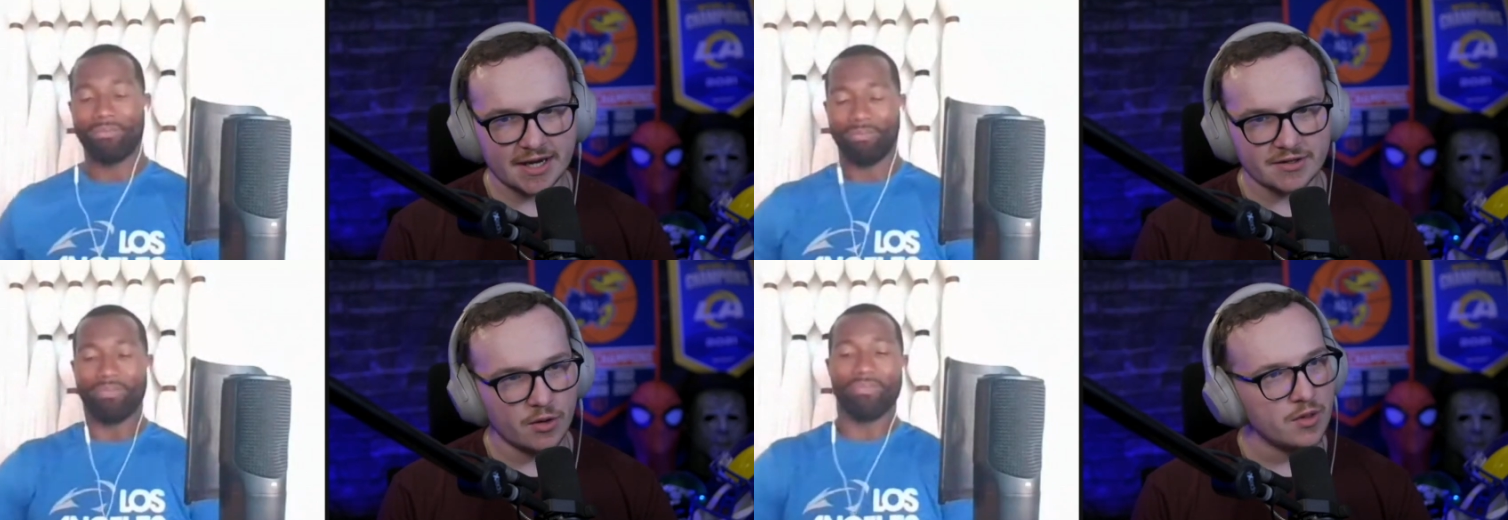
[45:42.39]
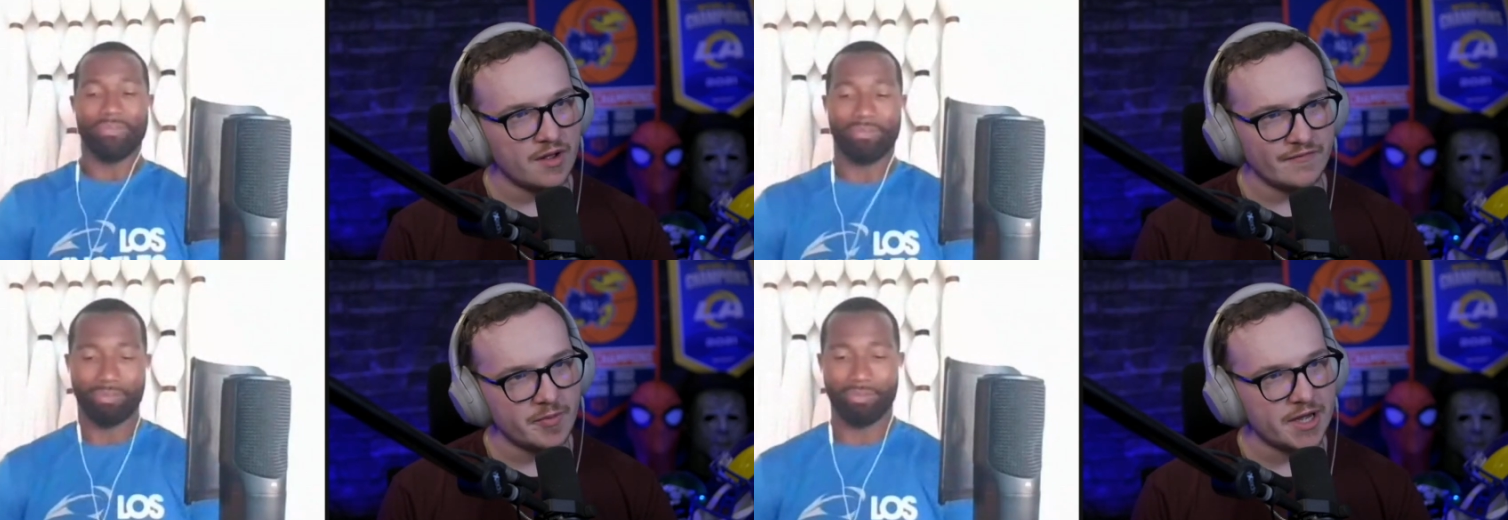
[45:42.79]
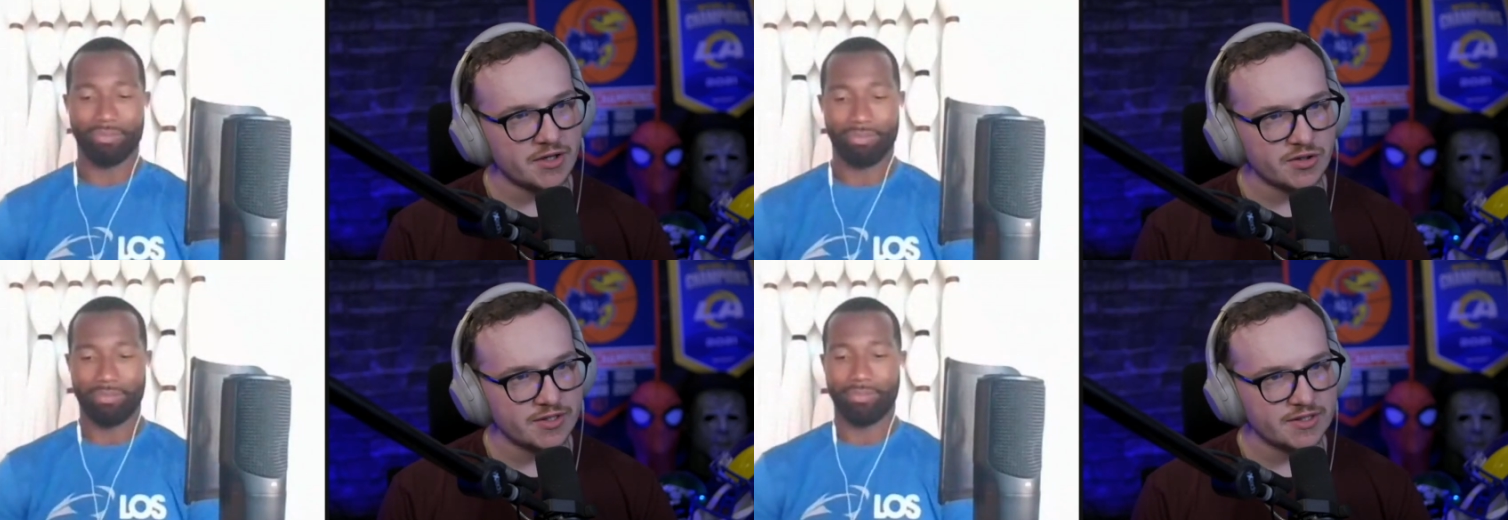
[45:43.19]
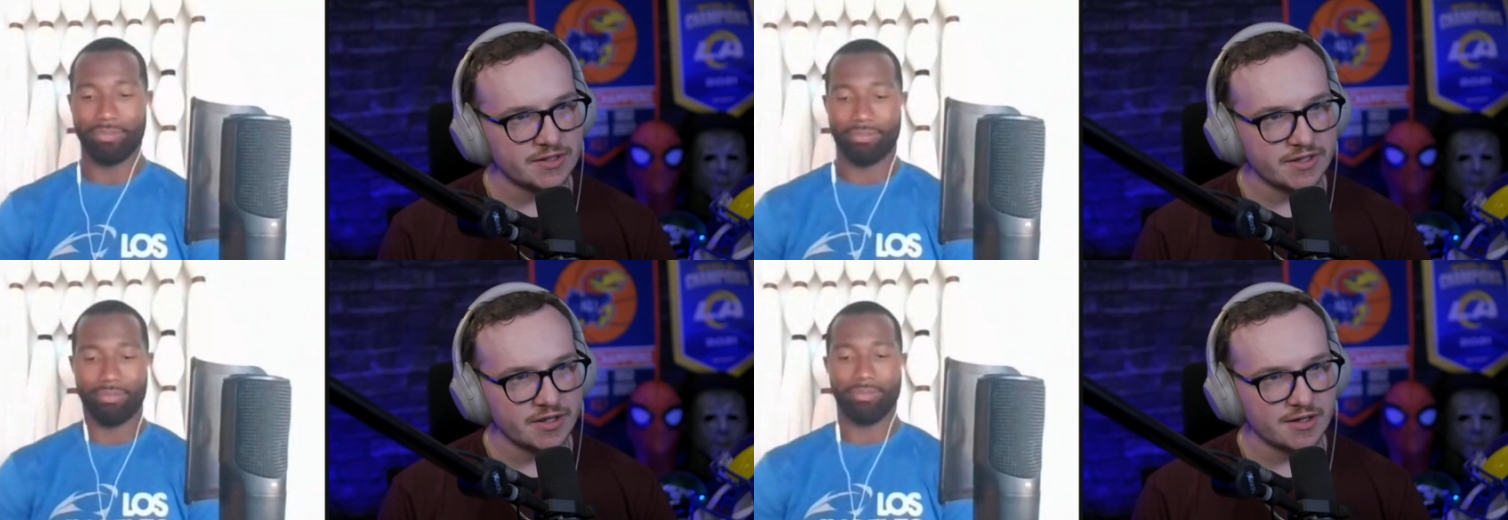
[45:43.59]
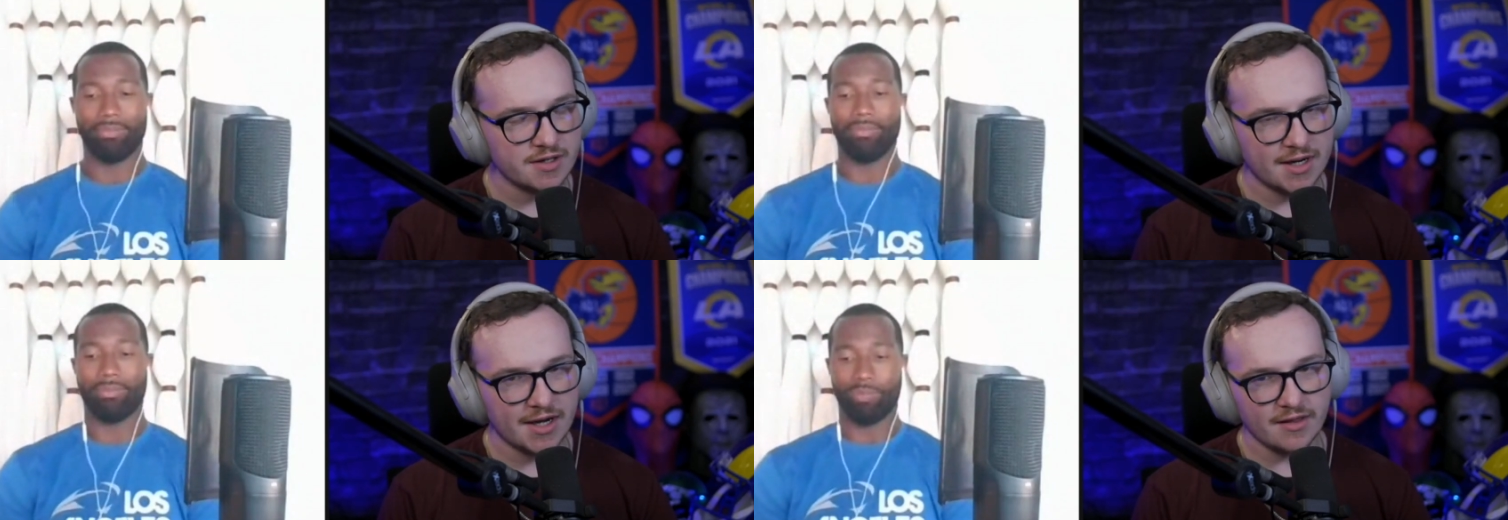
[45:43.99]
Speaker 1: I don't love the Patriots this year.
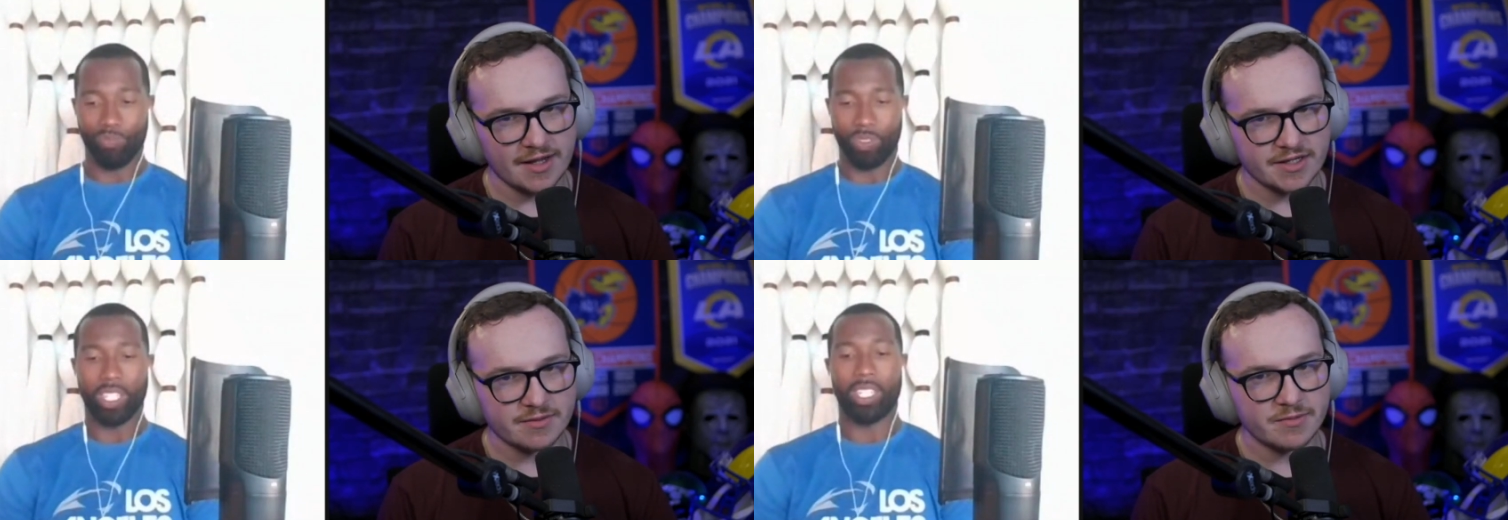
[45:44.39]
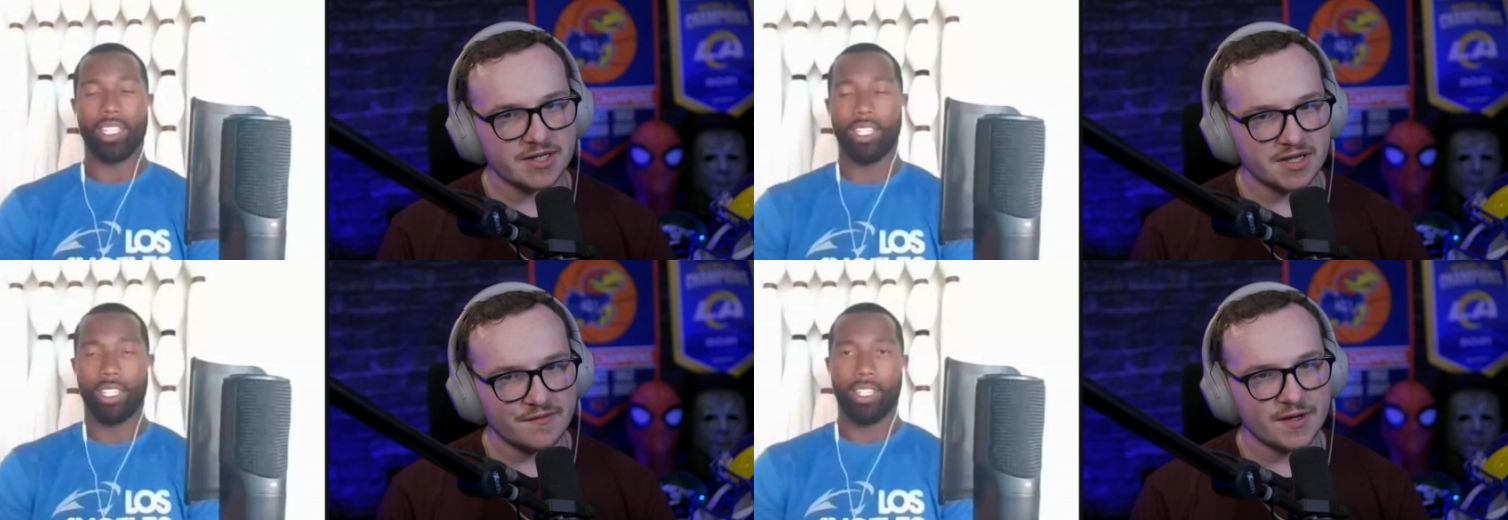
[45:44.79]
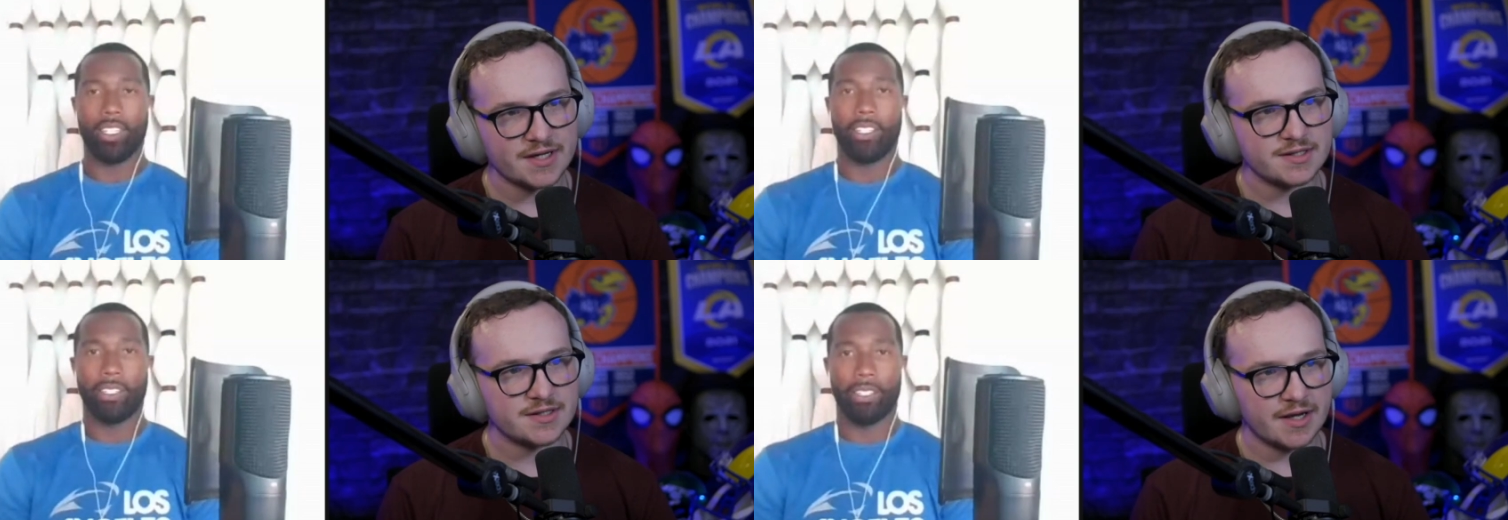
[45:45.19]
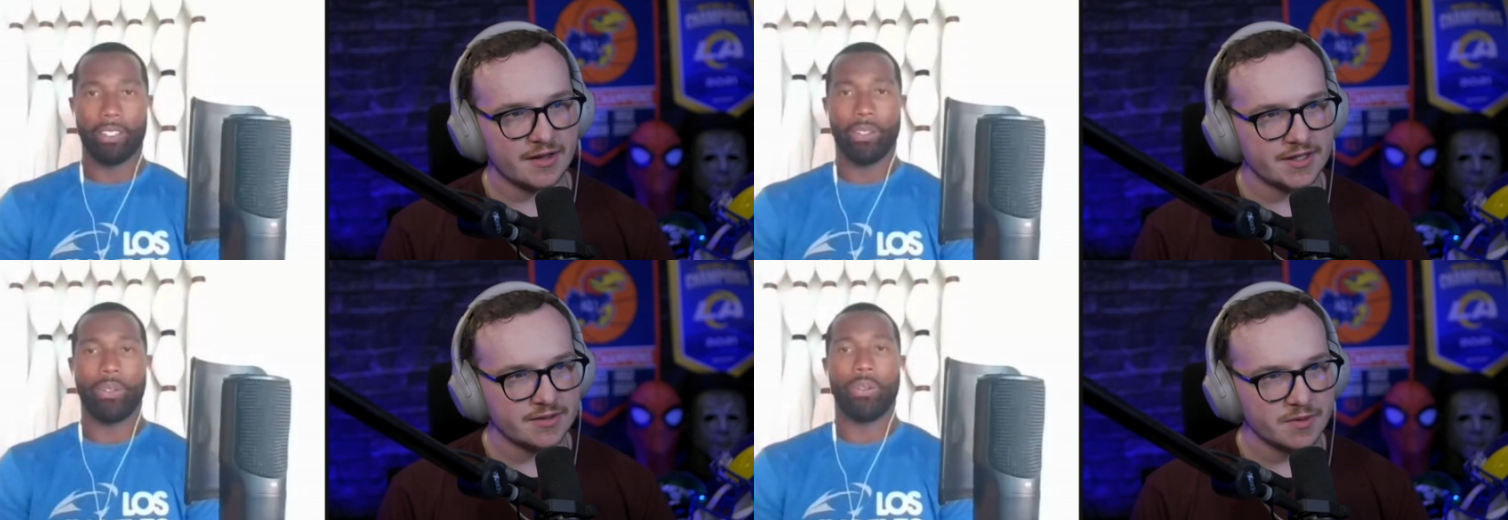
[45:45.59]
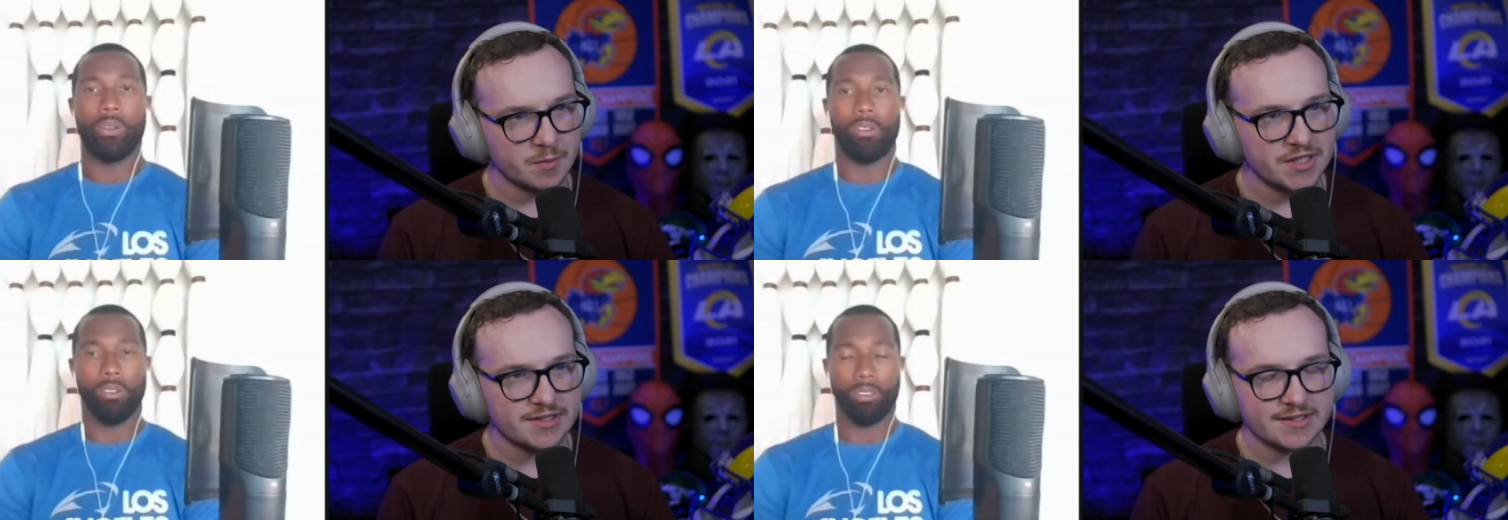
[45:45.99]
Uh, I like some of the defense, I like some of the
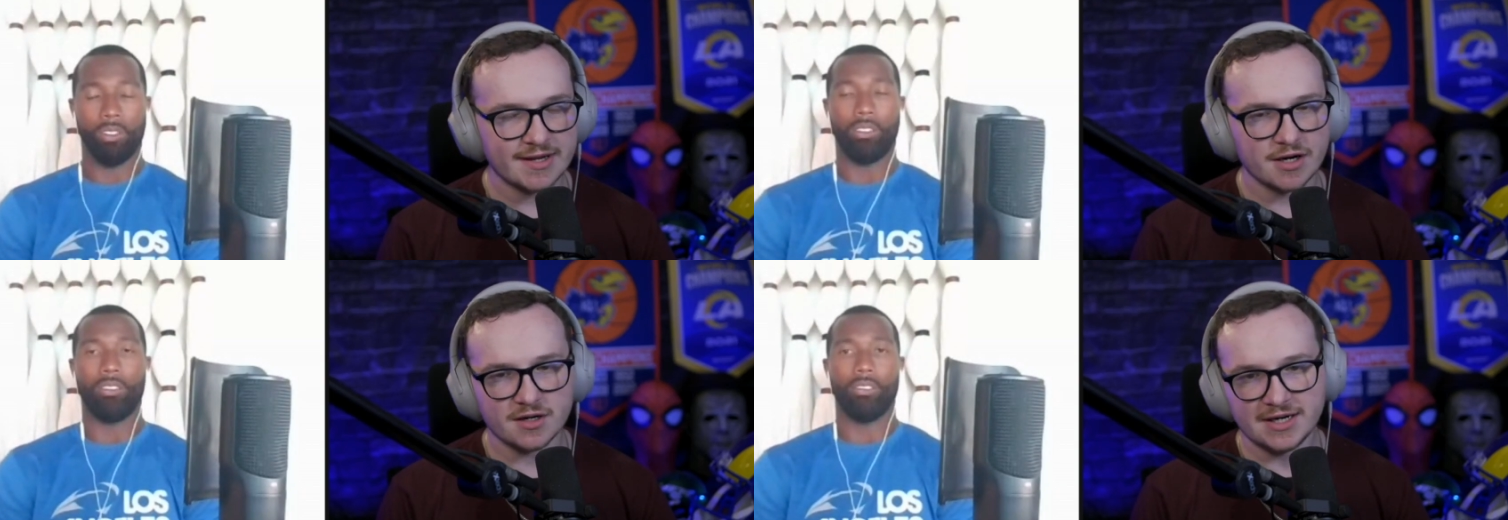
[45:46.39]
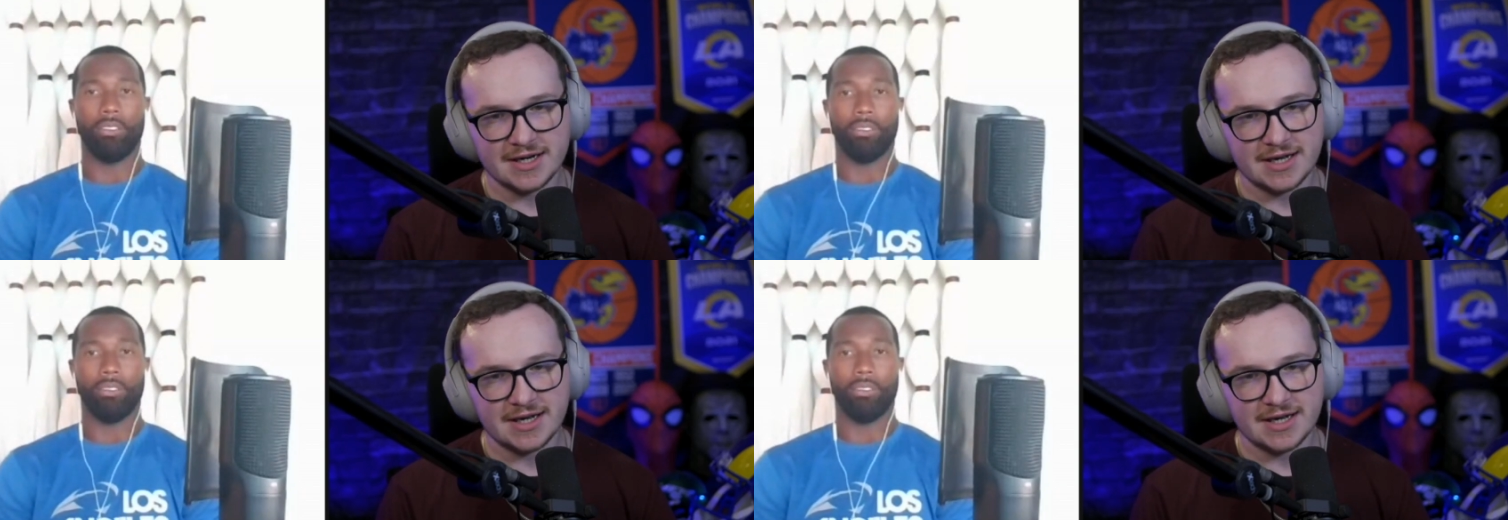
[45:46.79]
pieces there.